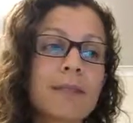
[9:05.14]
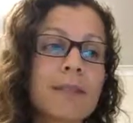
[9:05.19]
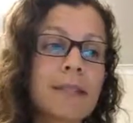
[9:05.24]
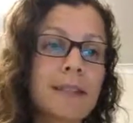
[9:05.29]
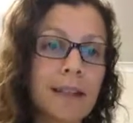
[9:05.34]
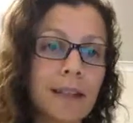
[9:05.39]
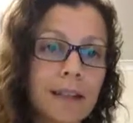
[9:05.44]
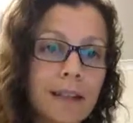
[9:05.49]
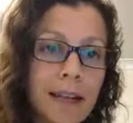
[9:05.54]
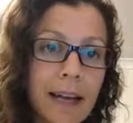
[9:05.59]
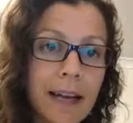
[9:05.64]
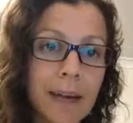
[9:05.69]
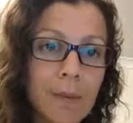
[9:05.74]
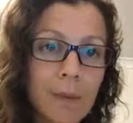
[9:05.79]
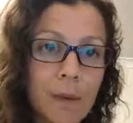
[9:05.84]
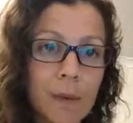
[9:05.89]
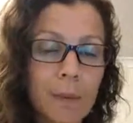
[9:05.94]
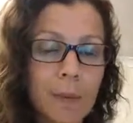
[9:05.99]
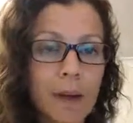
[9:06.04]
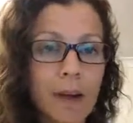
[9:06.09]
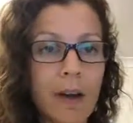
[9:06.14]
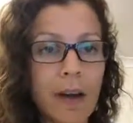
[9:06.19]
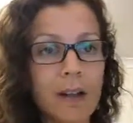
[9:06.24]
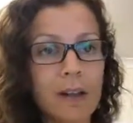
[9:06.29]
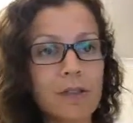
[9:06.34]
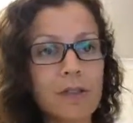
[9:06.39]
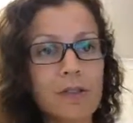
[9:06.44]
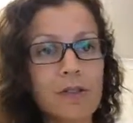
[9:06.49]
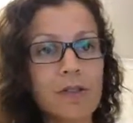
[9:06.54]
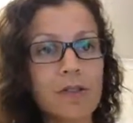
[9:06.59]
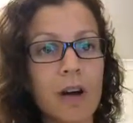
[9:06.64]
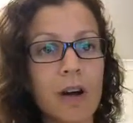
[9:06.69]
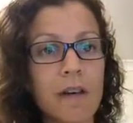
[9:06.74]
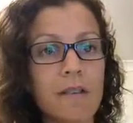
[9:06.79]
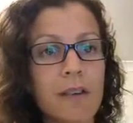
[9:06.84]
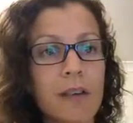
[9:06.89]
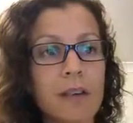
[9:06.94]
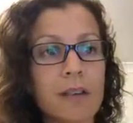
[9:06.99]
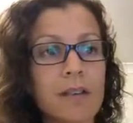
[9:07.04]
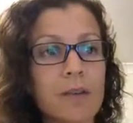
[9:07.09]
Sunday, where we're kind of
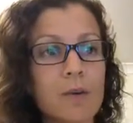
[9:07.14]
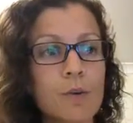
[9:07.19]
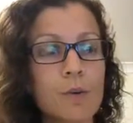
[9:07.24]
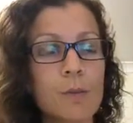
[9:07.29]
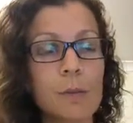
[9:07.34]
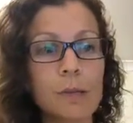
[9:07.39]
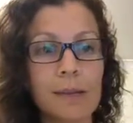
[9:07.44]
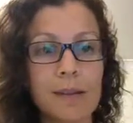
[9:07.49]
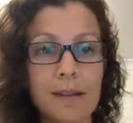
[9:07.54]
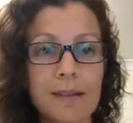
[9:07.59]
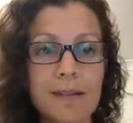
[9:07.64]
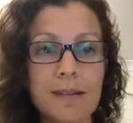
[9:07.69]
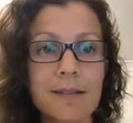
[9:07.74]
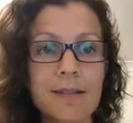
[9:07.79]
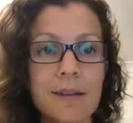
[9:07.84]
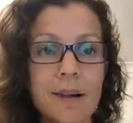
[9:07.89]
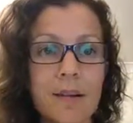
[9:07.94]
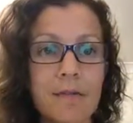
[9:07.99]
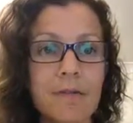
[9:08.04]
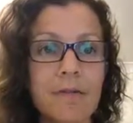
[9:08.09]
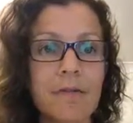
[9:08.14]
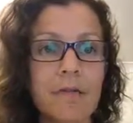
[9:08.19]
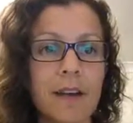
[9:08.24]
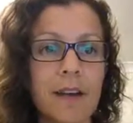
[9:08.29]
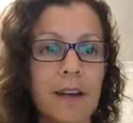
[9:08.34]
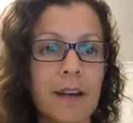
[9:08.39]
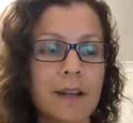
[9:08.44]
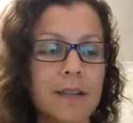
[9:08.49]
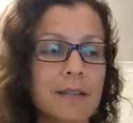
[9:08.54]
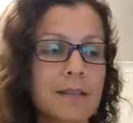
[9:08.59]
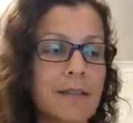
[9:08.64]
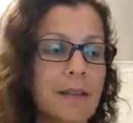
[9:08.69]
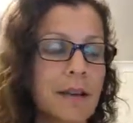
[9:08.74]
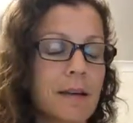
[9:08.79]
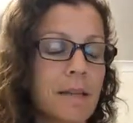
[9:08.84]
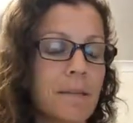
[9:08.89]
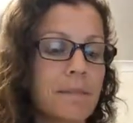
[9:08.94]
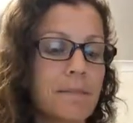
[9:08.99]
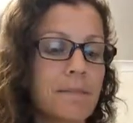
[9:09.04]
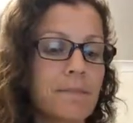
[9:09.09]
driving into a bit of this stuff, and
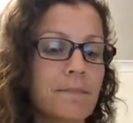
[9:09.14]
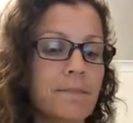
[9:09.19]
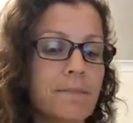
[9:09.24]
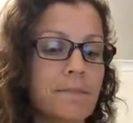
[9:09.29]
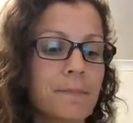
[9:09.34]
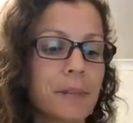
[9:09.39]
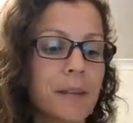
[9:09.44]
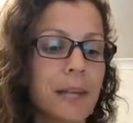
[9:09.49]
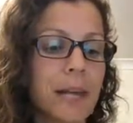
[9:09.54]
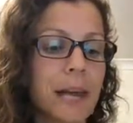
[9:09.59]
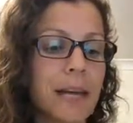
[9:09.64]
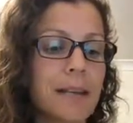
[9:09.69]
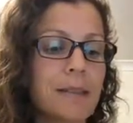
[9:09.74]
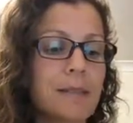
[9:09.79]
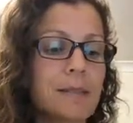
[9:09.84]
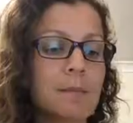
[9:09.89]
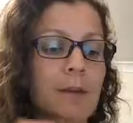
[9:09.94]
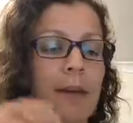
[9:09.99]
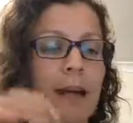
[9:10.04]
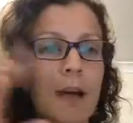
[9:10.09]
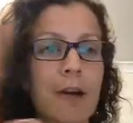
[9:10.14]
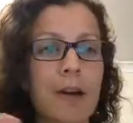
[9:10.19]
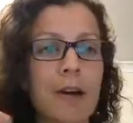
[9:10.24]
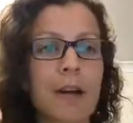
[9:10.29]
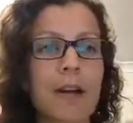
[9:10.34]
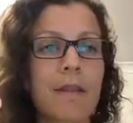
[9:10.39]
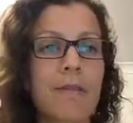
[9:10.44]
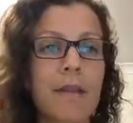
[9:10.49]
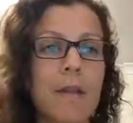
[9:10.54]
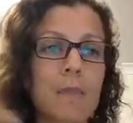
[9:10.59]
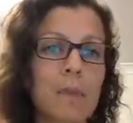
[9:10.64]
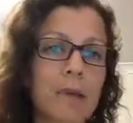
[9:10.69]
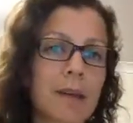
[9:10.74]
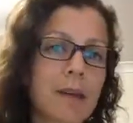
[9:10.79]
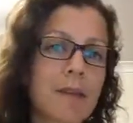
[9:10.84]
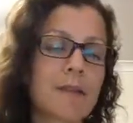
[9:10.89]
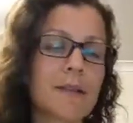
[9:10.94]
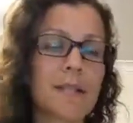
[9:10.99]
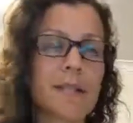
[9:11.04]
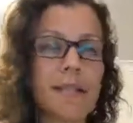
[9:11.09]
gaining some clarity around
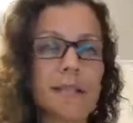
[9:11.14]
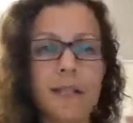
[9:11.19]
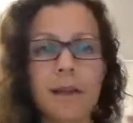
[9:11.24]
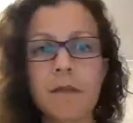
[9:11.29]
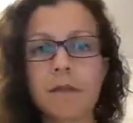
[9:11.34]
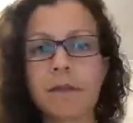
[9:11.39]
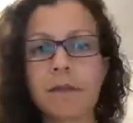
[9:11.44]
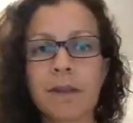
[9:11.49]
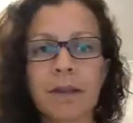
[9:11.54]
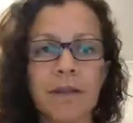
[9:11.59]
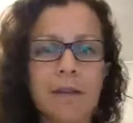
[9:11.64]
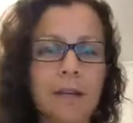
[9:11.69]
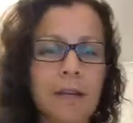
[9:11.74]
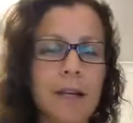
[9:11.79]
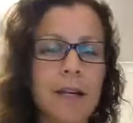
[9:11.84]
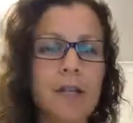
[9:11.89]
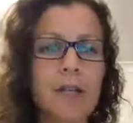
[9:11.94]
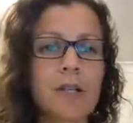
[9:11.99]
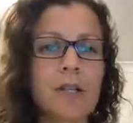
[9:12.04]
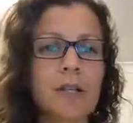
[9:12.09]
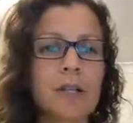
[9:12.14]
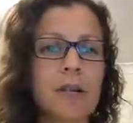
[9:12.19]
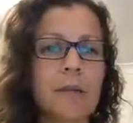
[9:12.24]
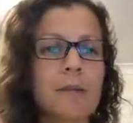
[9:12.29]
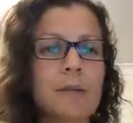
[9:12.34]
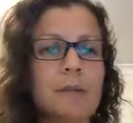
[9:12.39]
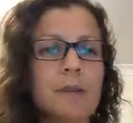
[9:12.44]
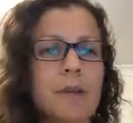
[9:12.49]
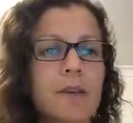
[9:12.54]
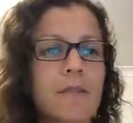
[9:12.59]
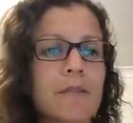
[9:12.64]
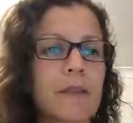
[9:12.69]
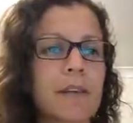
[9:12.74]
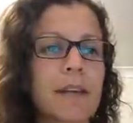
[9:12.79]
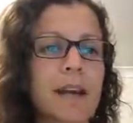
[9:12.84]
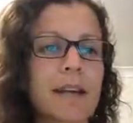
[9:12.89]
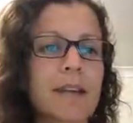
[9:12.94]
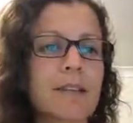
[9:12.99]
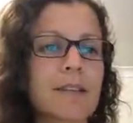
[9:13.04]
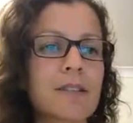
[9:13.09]
beliefs and stuff around relationships. So if you'd
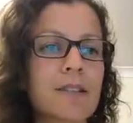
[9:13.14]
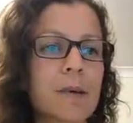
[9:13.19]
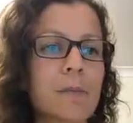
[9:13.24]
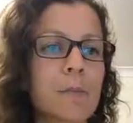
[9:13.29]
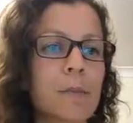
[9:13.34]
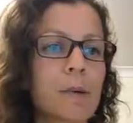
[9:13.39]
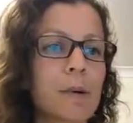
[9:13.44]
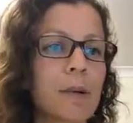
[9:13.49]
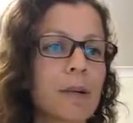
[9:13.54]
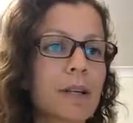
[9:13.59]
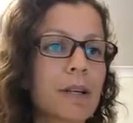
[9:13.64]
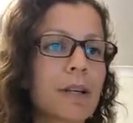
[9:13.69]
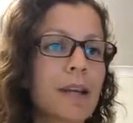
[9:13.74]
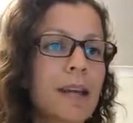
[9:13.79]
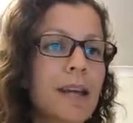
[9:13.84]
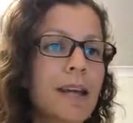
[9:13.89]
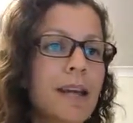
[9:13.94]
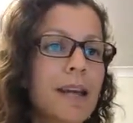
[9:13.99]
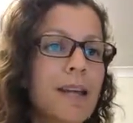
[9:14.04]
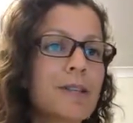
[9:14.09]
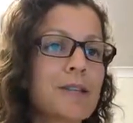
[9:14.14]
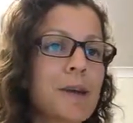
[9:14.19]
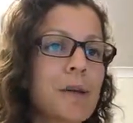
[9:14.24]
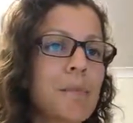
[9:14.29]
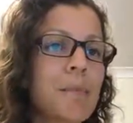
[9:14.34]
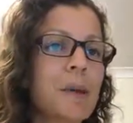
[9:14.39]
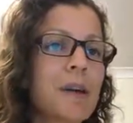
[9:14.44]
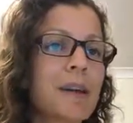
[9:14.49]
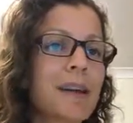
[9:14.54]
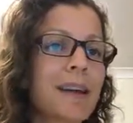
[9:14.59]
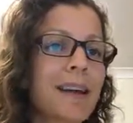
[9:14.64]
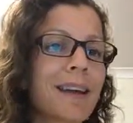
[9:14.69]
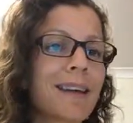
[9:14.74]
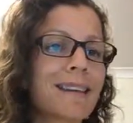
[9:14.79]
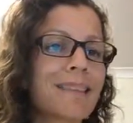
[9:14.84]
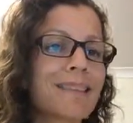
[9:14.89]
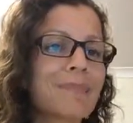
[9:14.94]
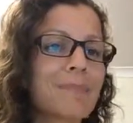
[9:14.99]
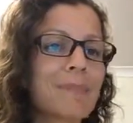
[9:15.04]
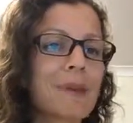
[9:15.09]
like to jump in
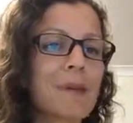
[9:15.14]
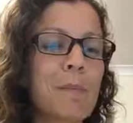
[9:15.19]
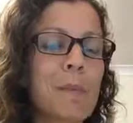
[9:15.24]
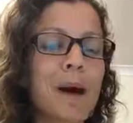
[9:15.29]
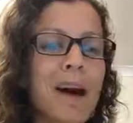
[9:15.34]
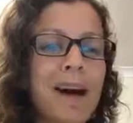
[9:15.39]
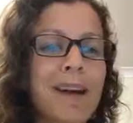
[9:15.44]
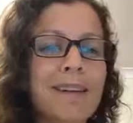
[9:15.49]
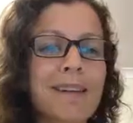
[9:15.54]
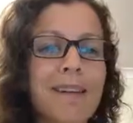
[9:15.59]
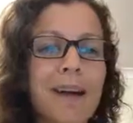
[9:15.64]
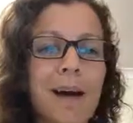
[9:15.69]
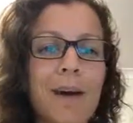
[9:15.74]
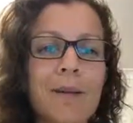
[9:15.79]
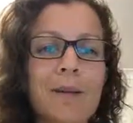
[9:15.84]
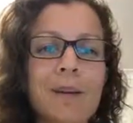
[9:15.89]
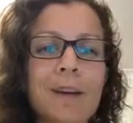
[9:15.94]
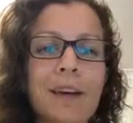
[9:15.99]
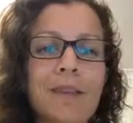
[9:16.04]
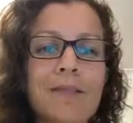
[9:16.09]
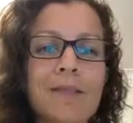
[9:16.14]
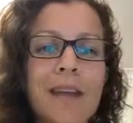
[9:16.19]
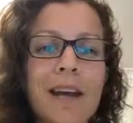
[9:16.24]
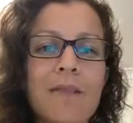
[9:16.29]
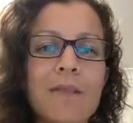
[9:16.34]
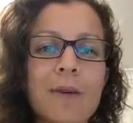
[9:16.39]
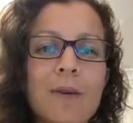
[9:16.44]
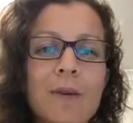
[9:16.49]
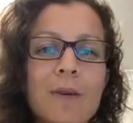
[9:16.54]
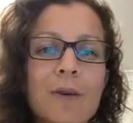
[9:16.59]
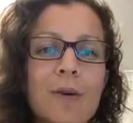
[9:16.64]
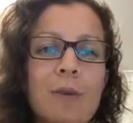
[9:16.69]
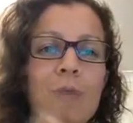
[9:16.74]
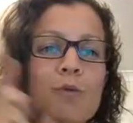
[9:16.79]
and be a part of that, I would love to have you in there.